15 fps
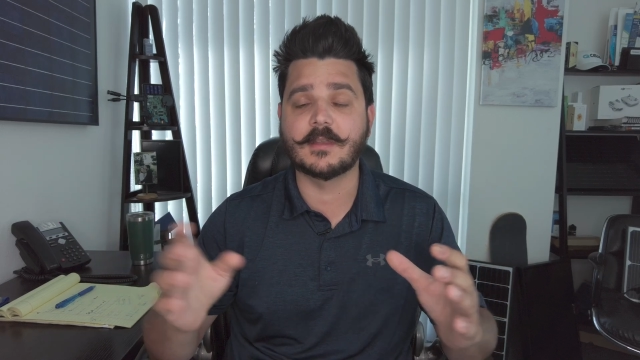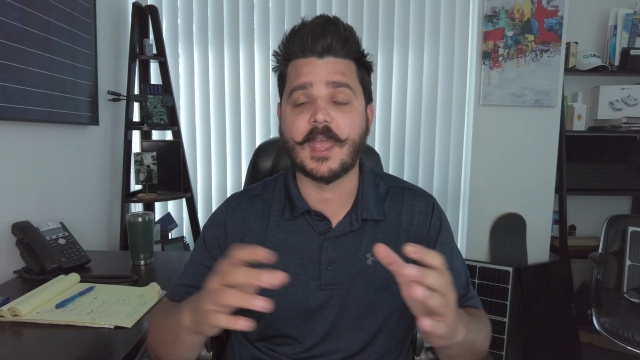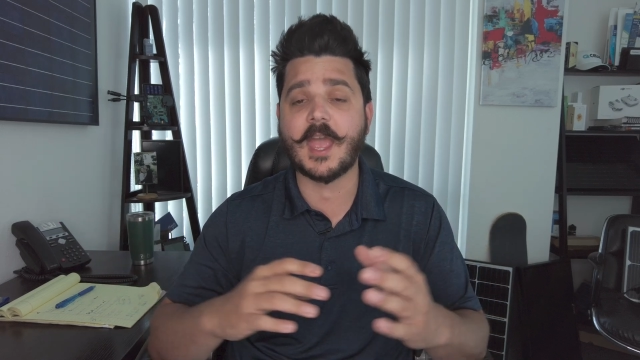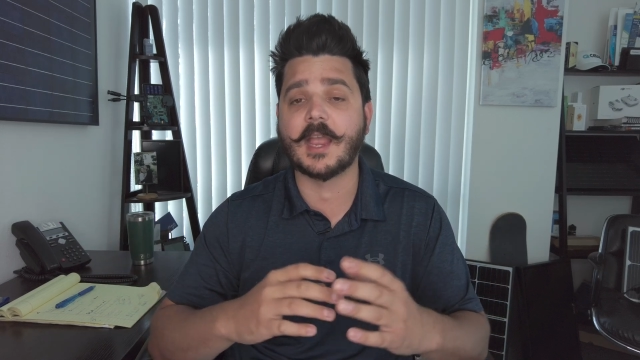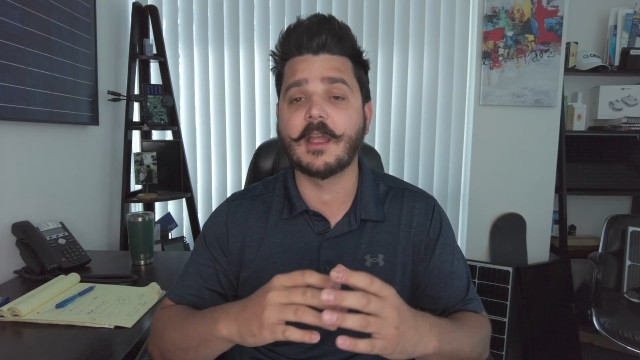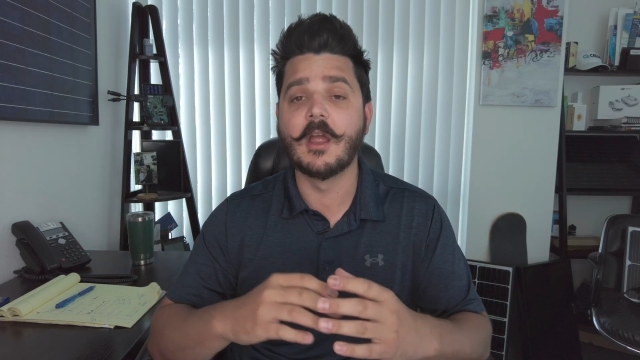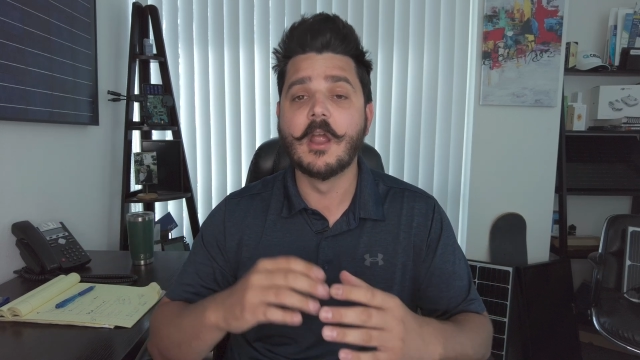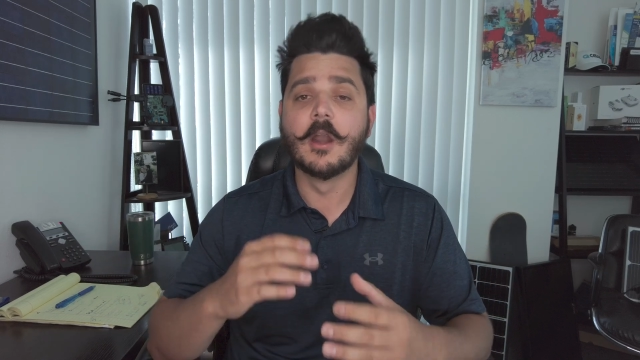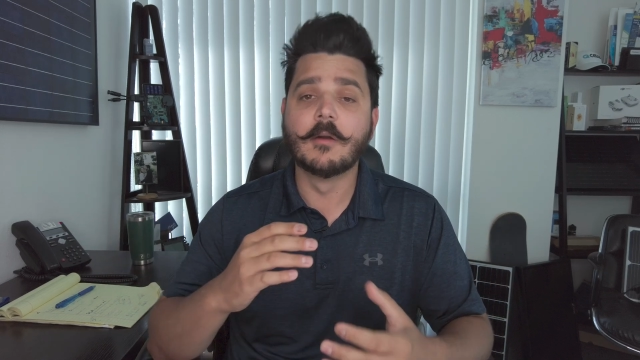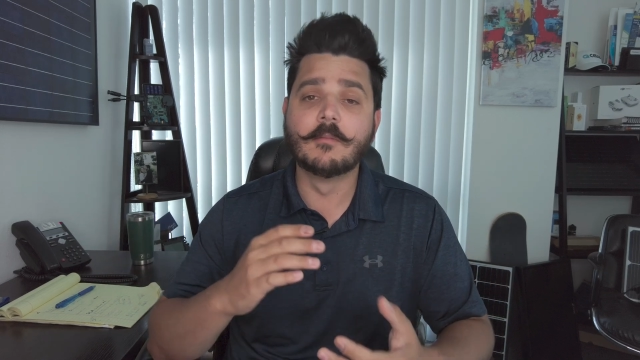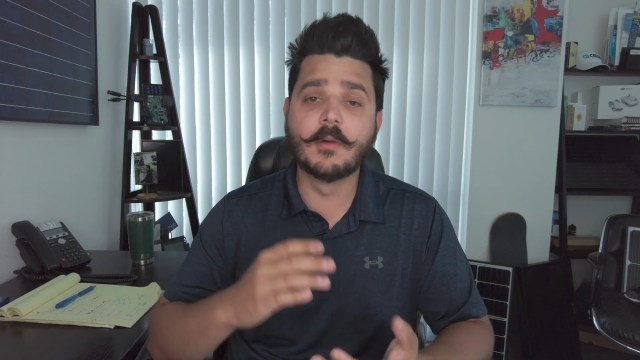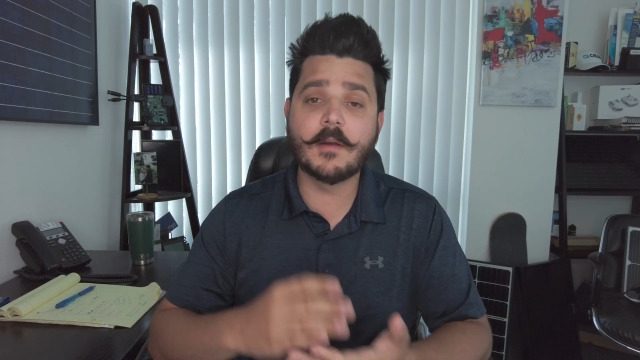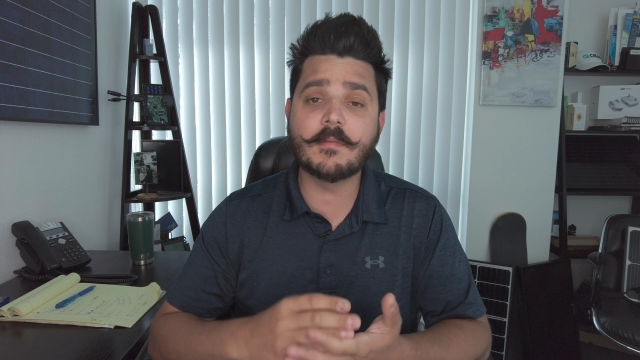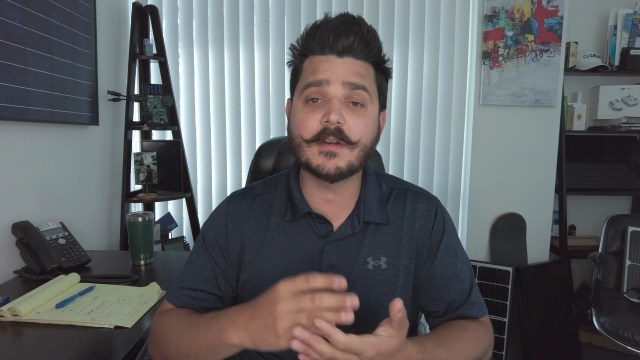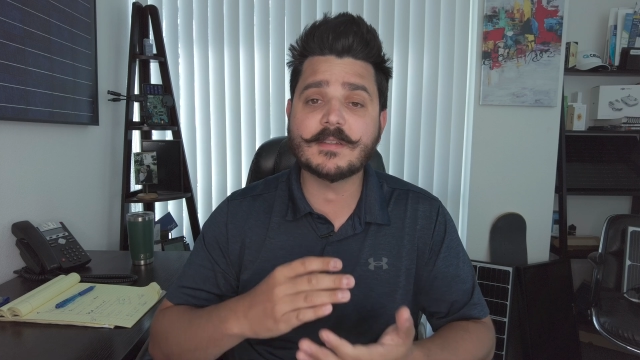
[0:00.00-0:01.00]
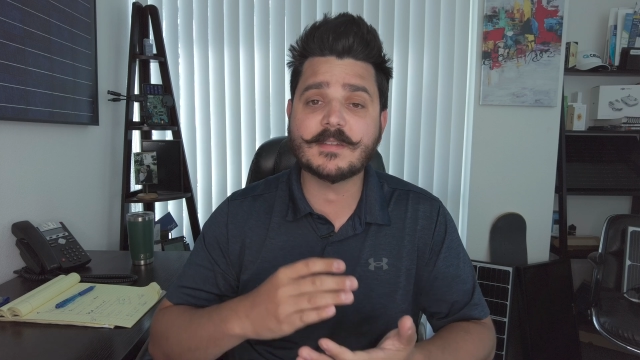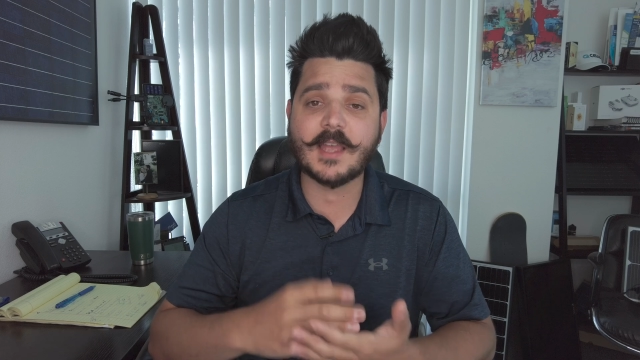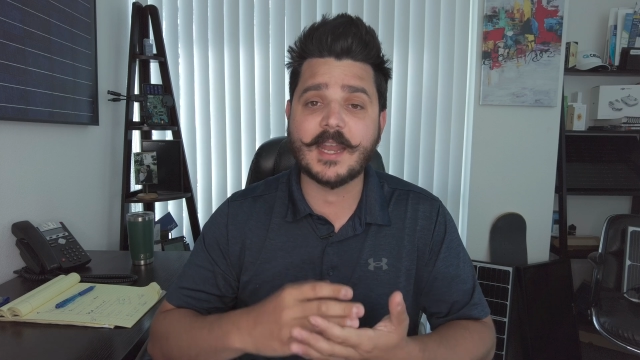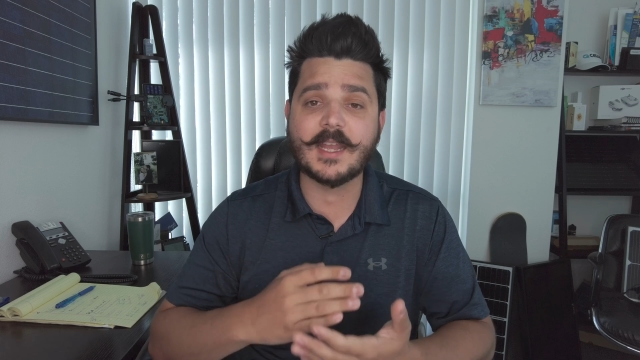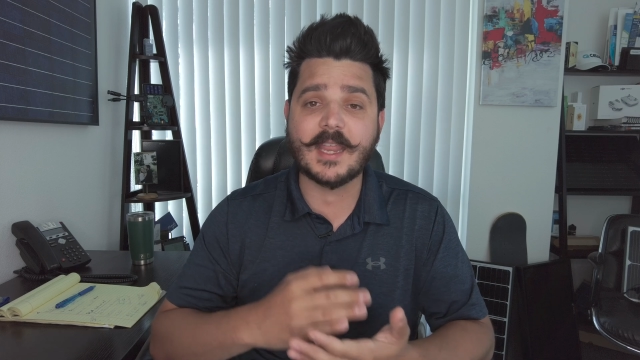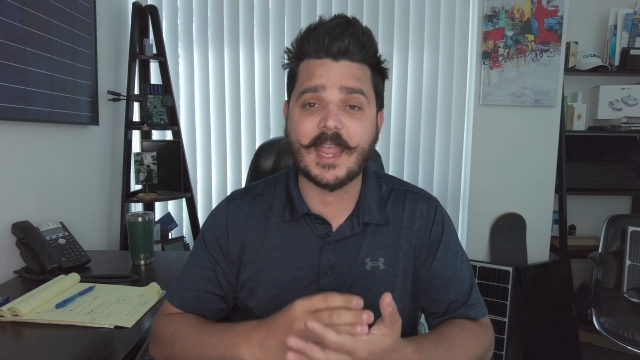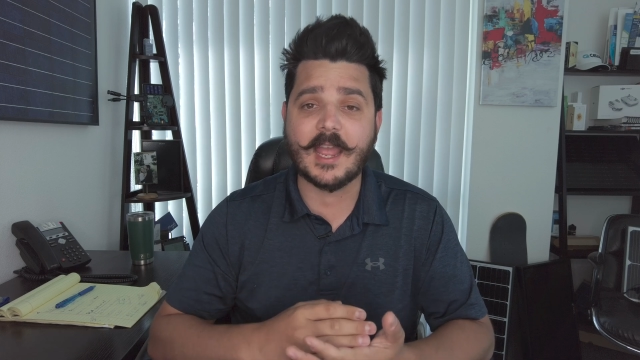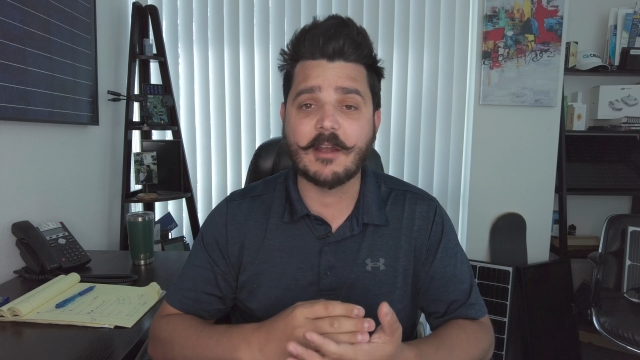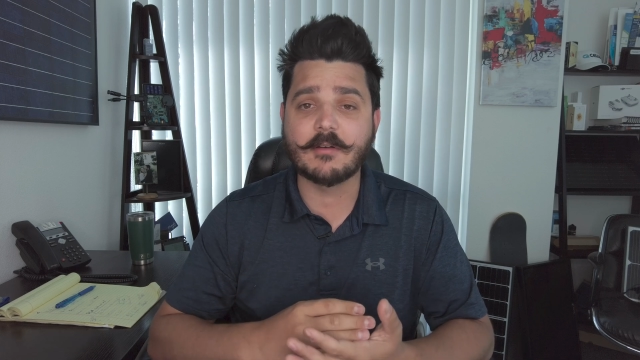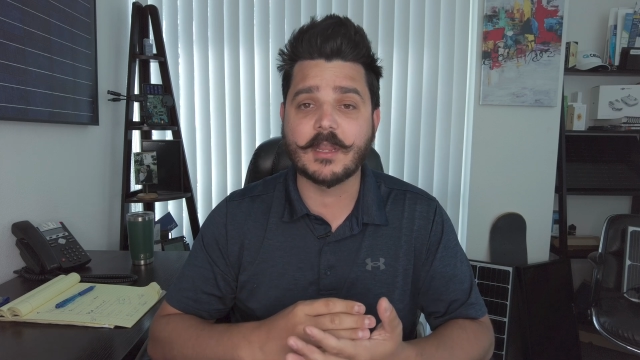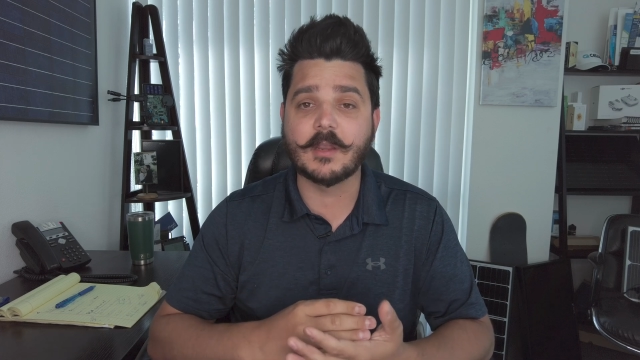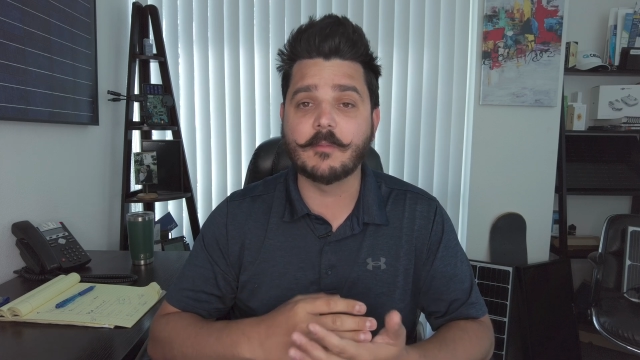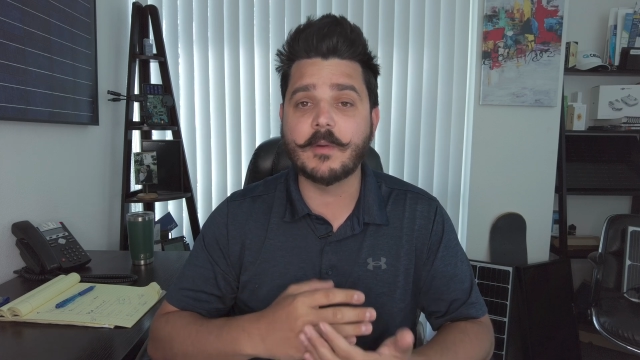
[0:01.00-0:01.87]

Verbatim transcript: Heck, Riverside County,